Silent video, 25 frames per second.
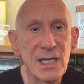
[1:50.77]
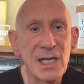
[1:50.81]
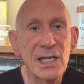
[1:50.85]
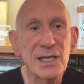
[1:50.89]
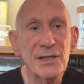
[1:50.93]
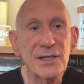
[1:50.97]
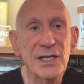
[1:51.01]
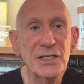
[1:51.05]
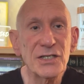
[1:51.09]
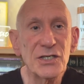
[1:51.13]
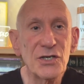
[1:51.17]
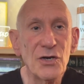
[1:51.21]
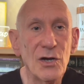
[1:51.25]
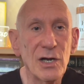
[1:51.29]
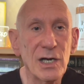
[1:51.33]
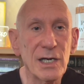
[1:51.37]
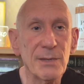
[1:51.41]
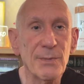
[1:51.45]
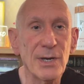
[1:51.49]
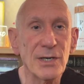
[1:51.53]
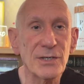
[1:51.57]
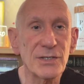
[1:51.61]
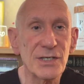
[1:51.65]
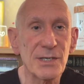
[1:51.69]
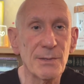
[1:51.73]
Let's talk
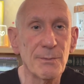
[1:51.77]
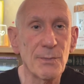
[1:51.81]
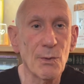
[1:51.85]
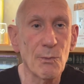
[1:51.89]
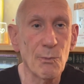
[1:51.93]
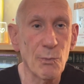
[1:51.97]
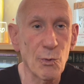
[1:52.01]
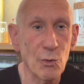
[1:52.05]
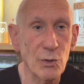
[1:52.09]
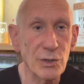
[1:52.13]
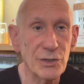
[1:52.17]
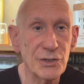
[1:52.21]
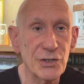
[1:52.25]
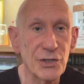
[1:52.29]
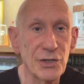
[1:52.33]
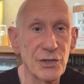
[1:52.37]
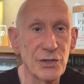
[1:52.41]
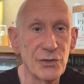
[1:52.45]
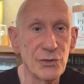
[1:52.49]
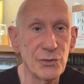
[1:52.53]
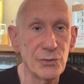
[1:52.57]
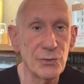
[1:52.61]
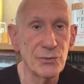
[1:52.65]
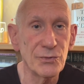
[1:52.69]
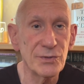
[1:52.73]
about some abortion
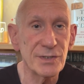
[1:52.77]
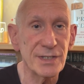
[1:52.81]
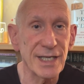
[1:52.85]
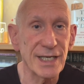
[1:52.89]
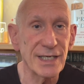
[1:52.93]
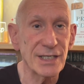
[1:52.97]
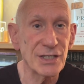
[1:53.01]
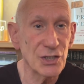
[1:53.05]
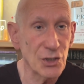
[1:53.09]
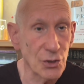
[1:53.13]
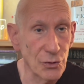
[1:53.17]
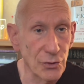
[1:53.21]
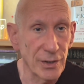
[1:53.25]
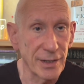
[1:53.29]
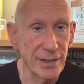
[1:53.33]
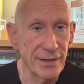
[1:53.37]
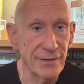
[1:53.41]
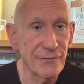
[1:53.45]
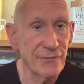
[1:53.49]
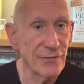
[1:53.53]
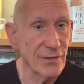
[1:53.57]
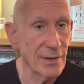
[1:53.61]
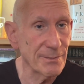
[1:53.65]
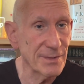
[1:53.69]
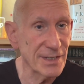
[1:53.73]
news that's good
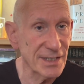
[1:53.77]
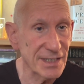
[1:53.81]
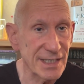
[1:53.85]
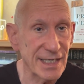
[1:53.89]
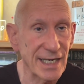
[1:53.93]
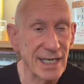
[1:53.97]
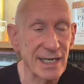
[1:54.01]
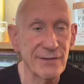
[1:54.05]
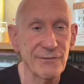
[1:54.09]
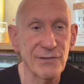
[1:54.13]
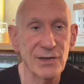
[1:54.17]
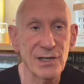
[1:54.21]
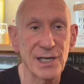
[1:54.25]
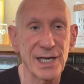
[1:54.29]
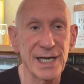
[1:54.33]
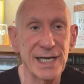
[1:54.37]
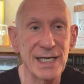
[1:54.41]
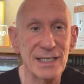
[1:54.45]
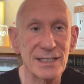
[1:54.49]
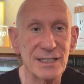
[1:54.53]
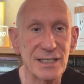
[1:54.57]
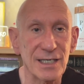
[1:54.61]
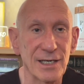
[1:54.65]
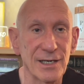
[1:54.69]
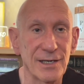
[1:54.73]
from the state of
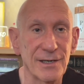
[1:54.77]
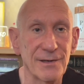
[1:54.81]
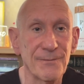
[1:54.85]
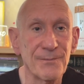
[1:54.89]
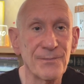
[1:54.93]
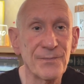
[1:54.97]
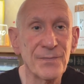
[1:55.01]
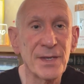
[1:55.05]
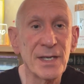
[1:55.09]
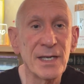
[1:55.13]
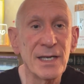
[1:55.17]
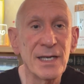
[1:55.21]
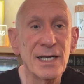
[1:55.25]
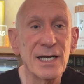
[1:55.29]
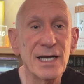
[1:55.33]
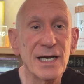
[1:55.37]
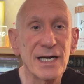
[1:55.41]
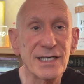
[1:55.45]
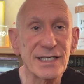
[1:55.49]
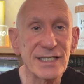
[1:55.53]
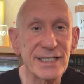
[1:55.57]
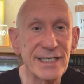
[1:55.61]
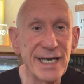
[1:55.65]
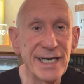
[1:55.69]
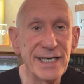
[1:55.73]
Alaska. A
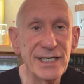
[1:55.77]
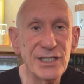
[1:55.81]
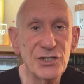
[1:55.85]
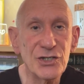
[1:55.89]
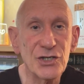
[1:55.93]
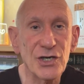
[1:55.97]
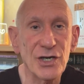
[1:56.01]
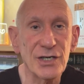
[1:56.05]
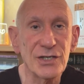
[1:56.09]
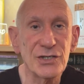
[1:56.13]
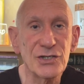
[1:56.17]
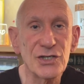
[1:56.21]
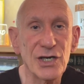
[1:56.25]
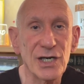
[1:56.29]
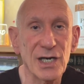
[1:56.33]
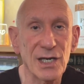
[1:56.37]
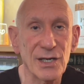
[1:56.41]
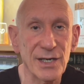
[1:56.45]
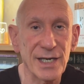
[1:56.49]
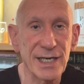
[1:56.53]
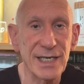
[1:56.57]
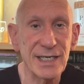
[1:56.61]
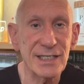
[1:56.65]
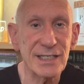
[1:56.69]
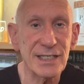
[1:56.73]
state judge in
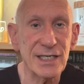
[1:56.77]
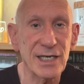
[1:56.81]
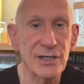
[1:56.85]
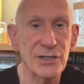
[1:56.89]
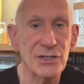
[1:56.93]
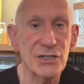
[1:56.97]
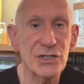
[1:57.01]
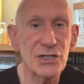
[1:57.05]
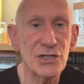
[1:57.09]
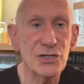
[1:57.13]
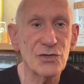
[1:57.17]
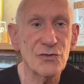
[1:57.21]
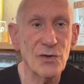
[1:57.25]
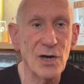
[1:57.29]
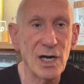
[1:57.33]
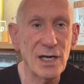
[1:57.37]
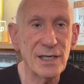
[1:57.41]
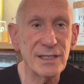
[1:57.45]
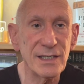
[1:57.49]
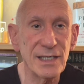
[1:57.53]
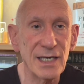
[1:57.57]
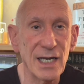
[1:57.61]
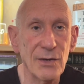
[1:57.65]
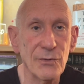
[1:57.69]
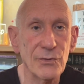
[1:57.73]
Alaska struck
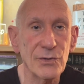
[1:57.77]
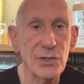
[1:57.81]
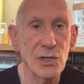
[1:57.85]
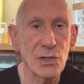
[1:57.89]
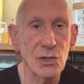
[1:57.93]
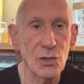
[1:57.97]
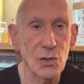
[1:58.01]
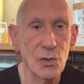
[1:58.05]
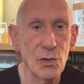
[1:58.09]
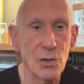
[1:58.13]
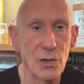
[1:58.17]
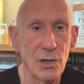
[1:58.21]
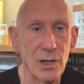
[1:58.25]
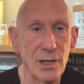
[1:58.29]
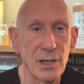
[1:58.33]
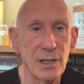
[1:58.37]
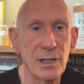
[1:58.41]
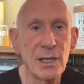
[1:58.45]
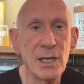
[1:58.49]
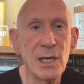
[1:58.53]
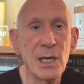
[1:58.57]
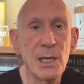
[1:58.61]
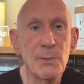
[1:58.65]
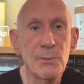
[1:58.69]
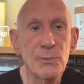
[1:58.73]
down a law
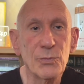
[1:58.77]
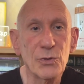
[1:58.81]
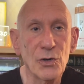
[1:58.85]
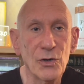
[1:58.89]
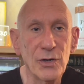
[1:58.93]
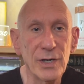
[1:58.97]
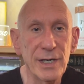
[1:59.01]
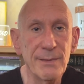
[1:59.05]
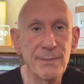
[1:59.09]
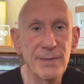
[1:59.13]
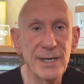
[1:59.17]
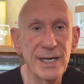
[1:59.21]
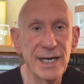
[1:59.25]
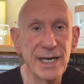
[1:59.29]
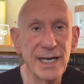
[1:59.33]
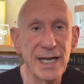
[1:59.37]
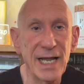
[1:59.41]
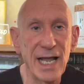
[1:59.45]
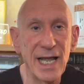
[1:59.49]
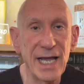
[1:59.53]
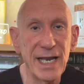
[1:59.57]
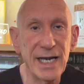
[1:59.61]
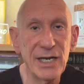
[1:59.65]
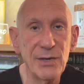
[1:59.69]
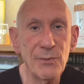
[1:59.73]
prohibiting
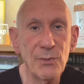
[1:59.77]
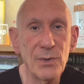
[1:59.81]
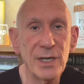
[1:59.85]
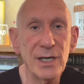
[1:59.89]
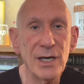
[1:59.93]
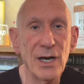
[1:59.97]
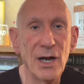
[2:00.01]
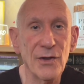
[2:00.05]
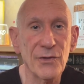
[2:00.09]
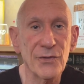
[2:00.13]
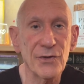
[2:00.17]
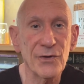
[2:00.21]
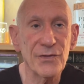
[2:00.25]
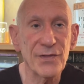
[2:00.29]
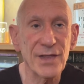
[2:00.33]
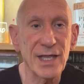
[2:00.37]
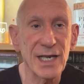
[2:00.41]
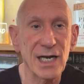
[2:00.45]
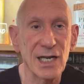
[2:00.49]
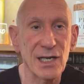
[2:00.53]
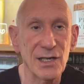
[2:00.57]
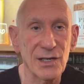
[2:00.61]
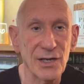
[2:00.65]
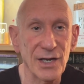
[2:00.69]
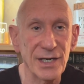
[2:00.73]
anyone other than a
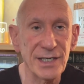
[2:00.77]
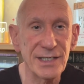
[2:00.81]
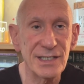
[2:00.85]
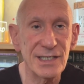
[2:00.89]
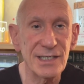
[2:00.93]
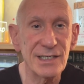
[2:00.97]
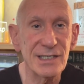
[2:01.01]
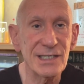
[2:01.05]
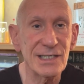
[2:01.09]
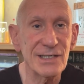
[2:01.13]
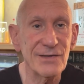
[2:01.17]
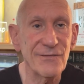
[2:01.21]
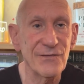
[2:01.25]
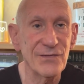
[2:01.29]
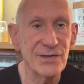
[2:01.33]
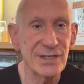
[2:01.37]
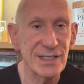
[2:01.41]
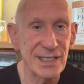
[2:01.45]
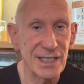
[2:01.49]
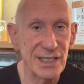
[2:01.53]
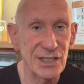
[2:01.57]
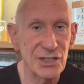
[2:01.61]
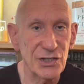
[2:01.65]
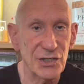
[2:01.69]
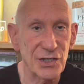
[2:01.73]
licensed
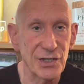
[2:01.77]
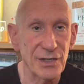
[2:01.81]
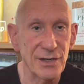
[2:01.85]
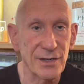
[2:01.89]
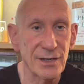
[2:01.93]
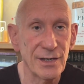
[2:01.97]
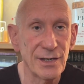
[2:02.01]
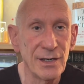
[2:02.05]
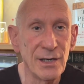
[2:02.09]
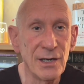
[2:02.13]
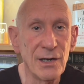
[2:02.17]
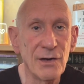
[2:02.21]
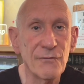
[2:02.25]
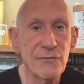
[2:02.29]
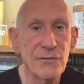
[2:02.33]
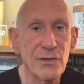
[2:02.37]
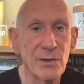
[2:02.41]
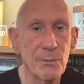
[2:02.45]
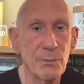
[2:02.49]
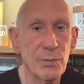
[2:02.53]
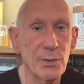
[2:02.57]
physician from